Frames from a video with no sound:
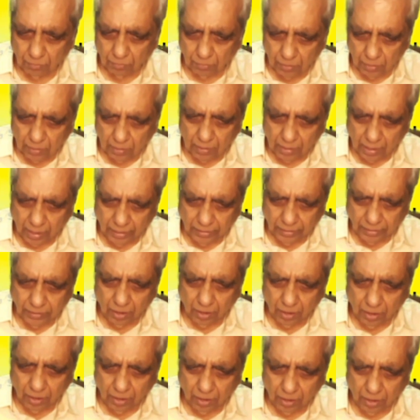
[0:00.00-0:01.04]

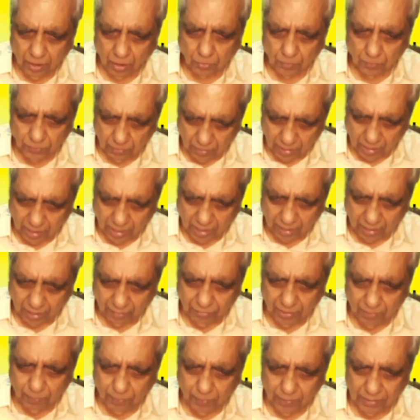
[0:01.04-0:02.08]
Anyhow, I will
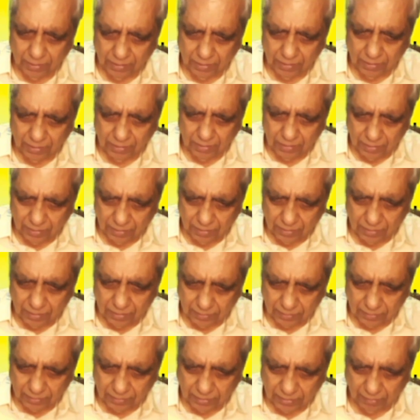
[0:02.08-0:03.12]
be
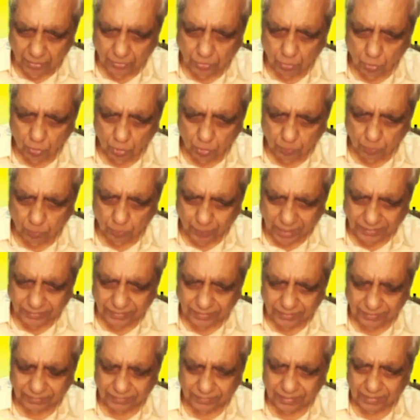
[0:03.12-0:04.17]
giving you good
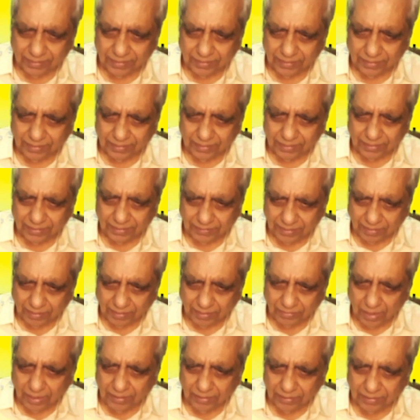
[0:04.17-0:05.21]
practice in that
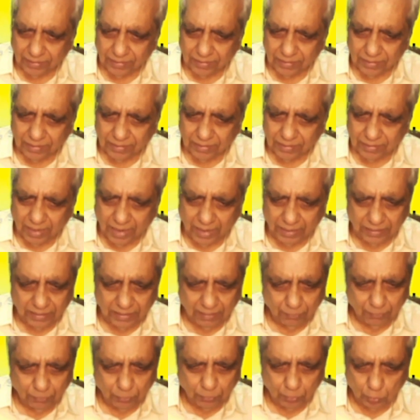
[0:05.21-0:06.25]
regard, and if
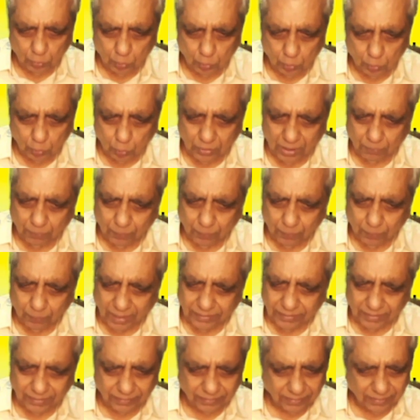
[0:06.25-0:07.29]
you do that
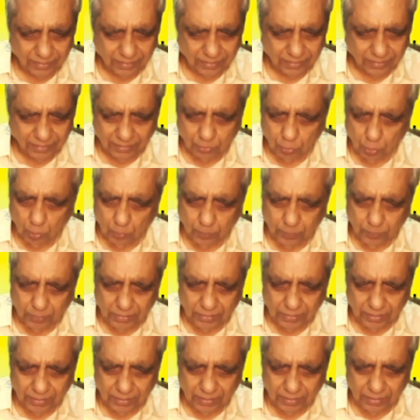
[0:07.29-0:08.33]
practice, you will
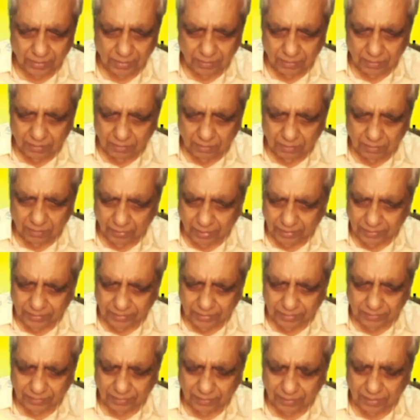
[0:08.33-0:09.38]
be very
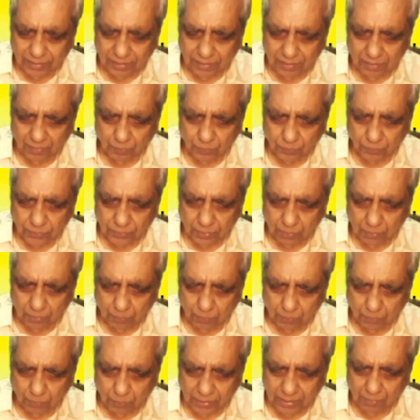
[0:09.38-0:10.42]
easily be
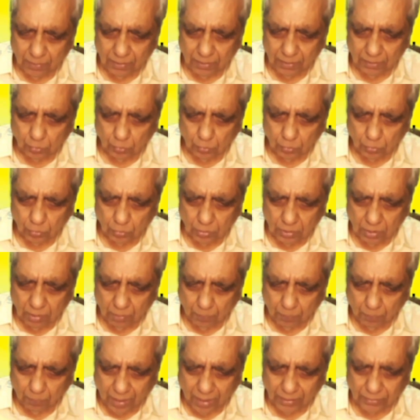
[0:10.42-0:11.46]
able to
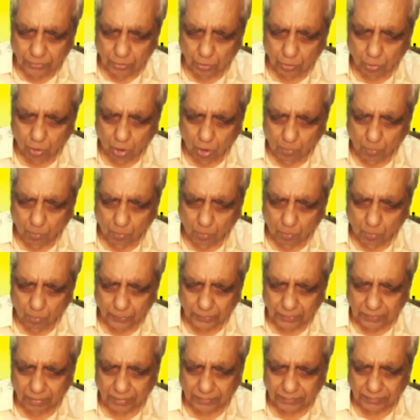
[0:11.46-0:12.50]
pass the competitive
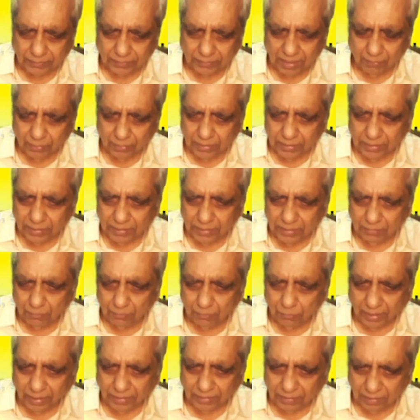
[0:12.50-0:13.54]
exam in
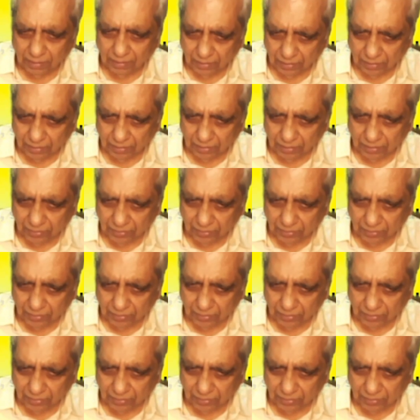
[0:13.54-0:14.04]
flying colors.